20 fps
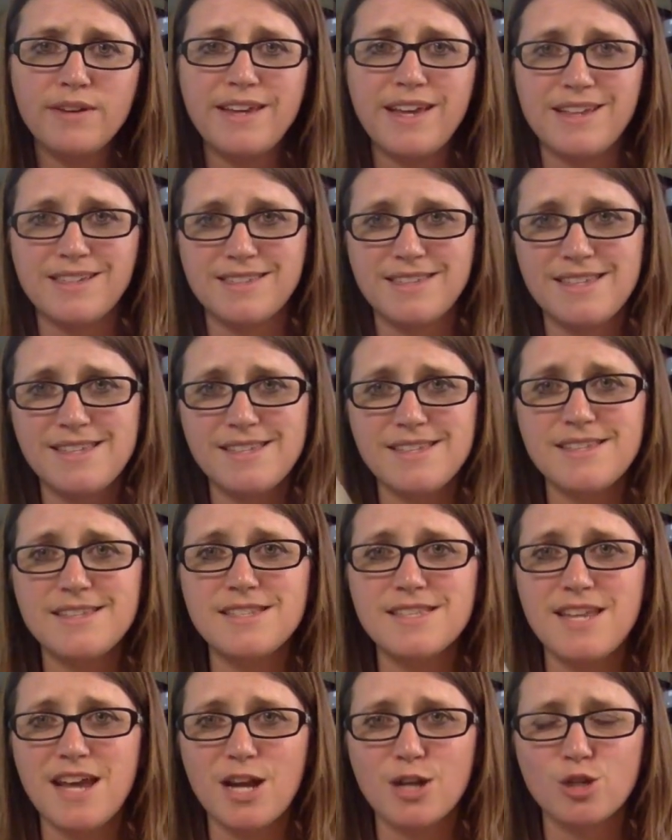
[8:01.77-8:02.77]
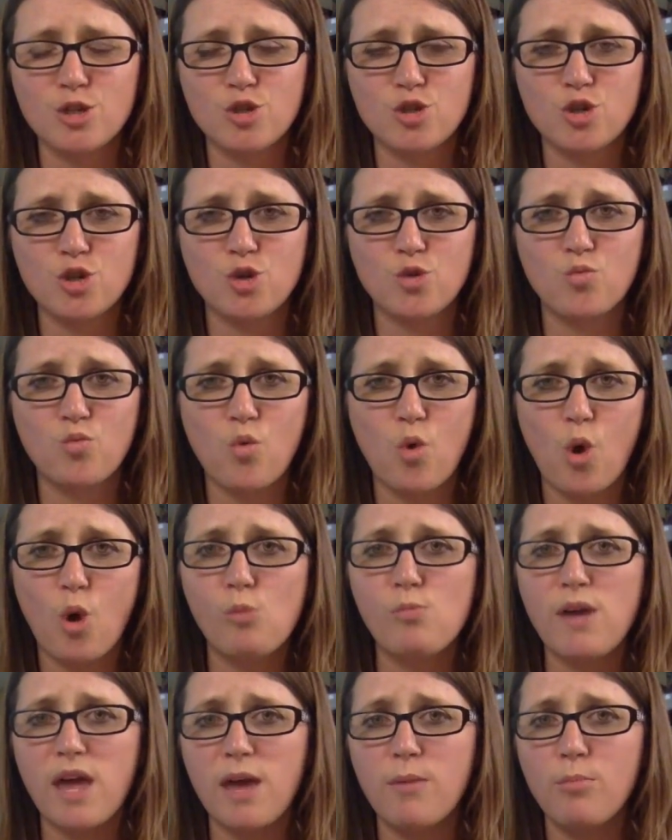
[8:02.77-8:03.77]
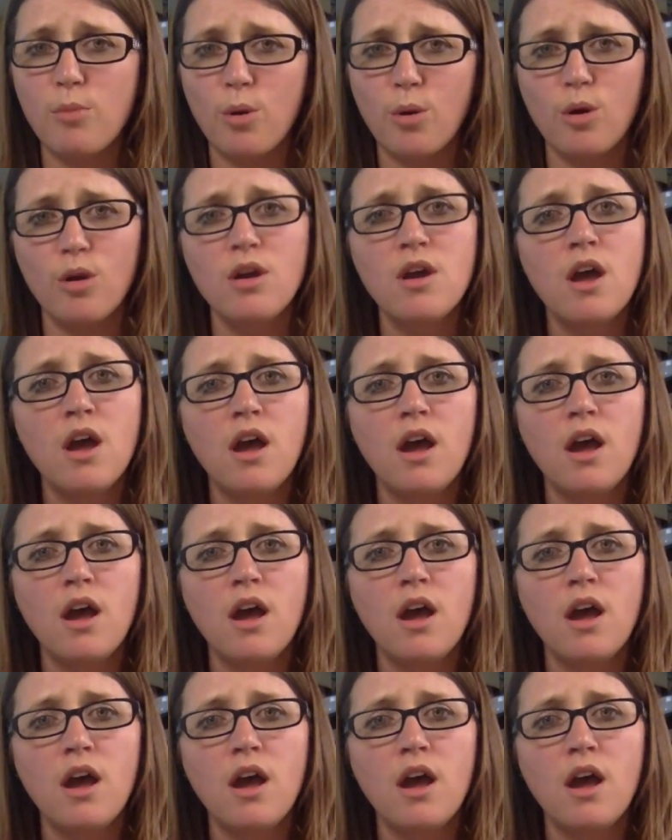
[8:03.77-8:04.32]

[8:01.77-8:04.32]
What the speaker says: Yes, this is textured wallpaper.